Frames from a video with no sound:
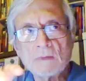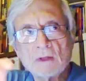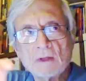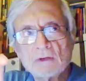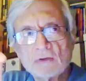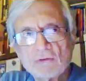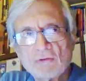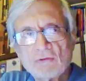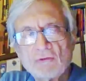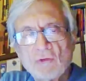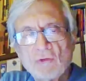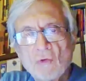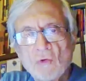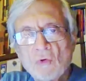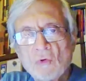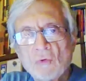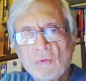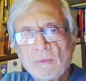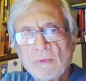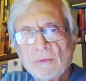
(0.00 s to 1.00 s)
the
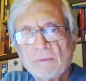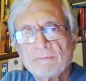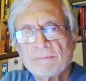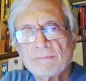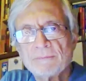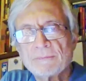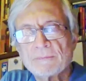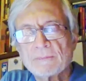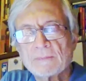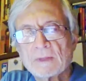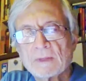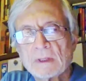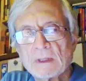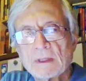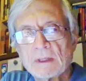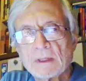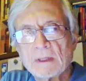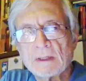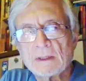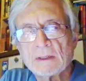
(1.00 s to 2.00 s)
form
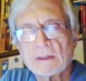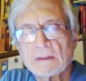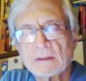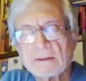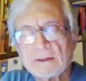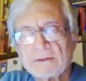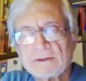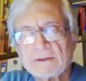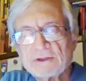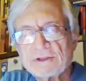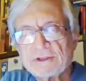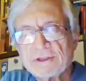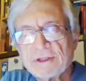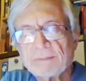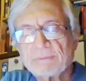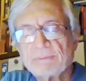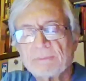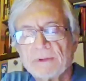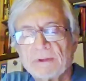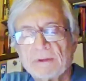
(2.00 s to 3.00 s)
and the
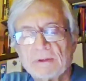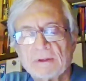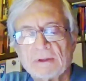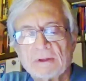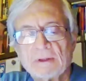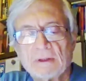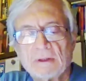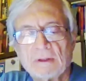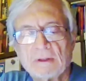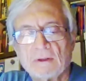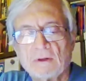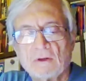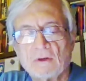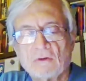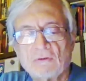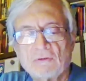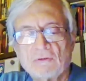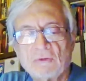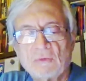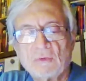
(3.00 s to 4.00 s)
shape
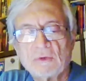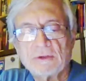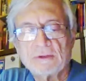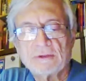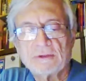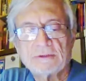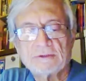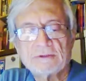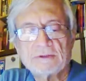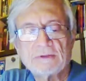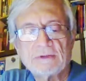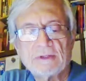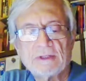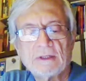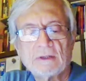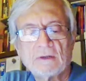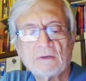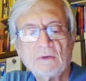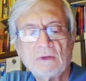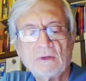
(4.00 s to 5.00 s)
of the word. So
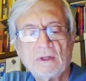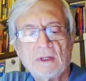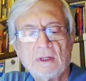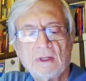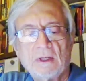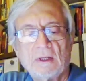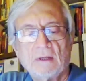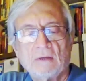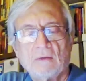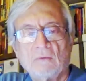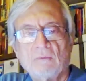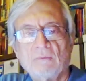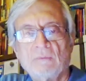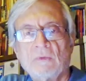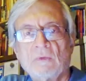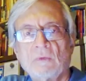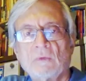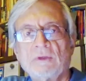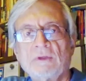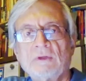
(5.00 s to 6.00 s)
now,
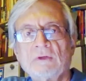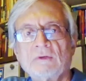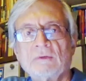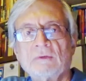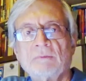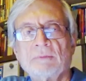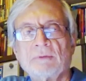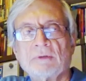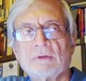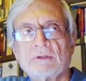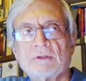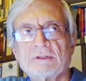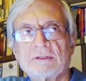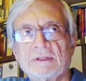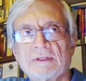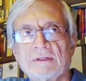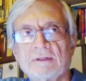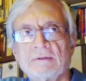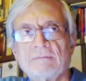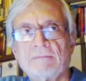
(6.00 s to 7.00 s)
when you are
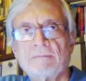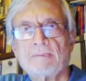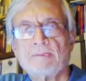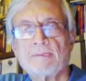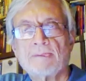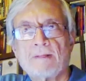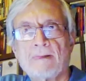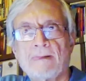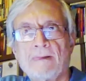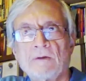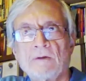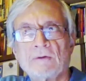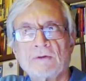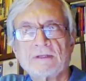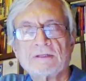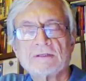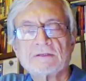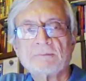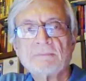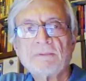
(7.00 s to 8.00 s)
parsing, you're
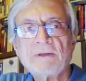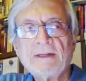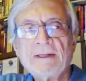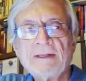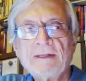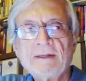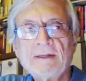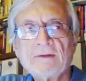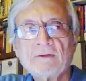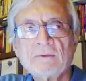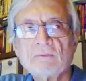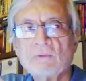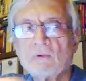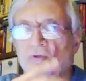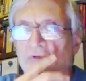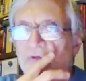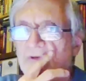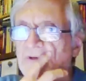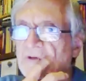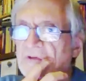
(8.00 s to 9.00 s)
explaining the
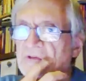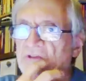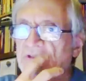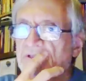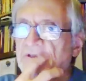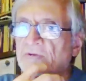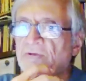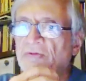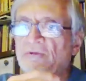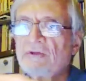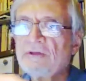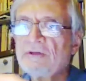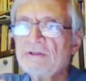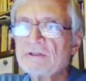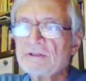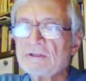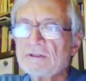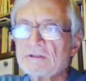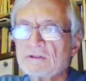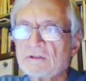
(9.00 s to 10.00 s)
morphological
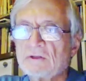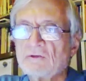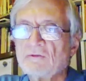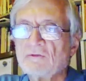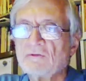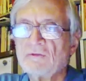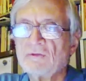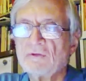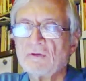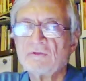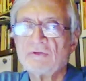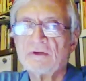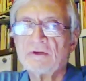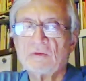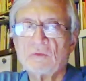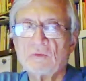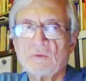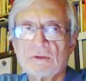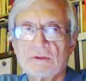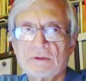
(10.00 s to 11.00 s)
features of that
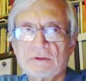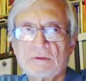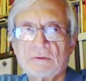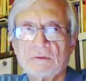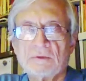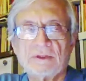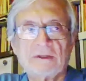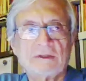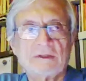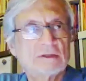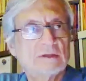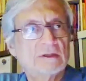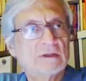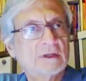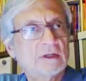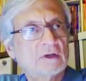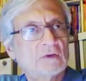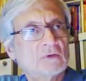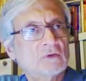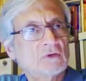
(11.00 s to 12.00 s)
word, whether it's a
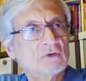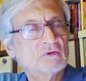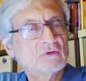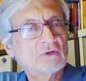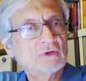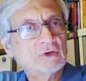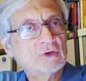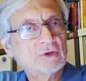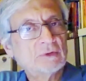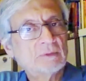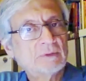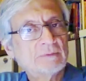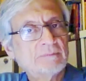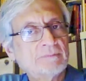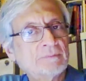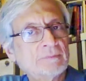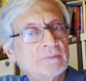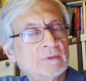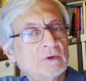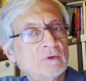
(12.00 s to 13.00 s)
noun or a verb
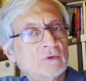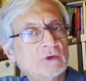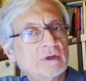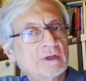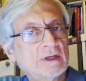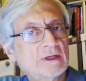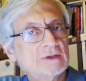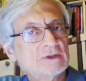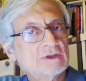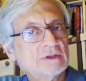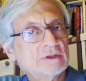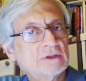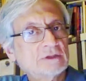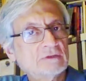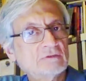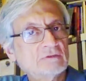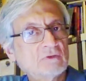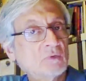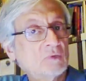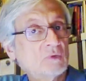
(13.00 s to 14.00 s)
or an
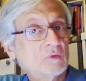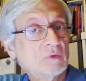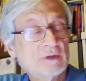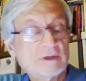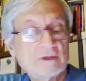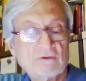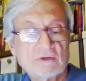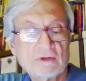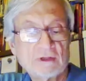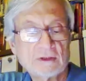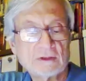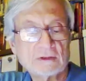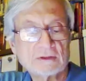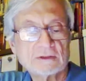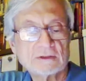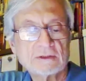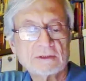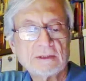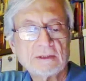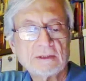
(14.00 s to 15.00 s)
adjective or whatever else.